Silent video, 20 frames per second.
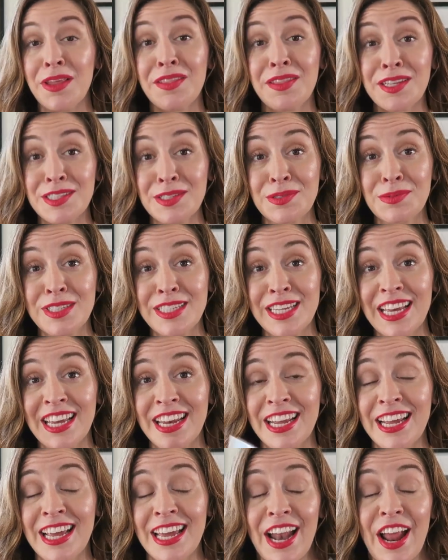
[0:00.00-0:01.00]
and this was
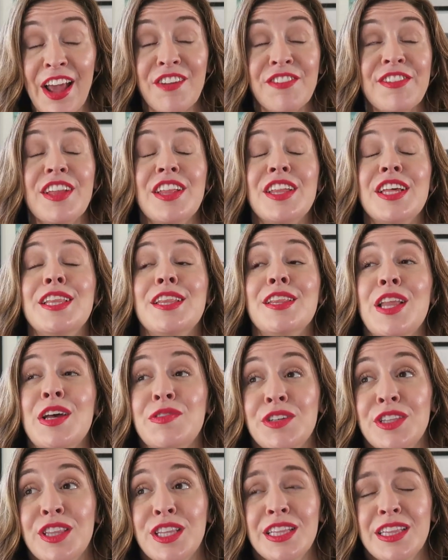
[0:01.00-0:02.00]
in it and I fell in
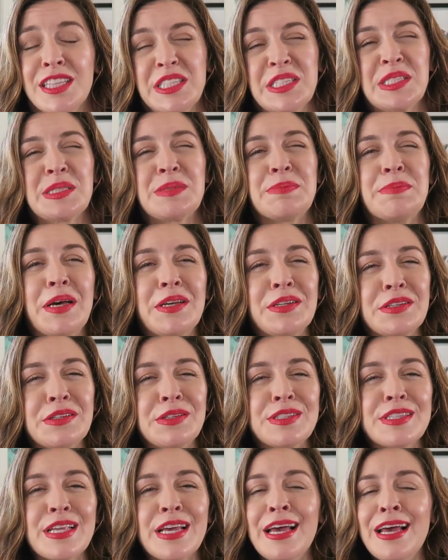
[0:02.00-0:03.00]
love with it. This
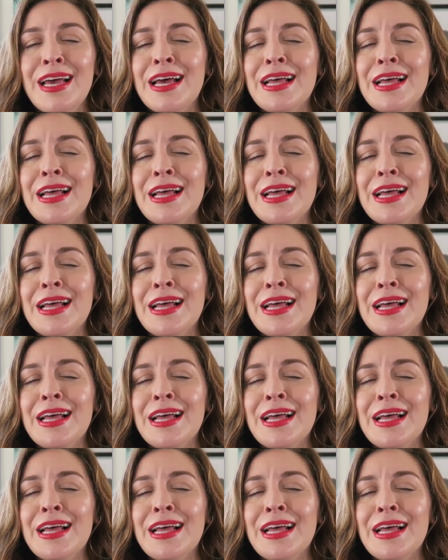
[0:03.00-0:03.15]
smells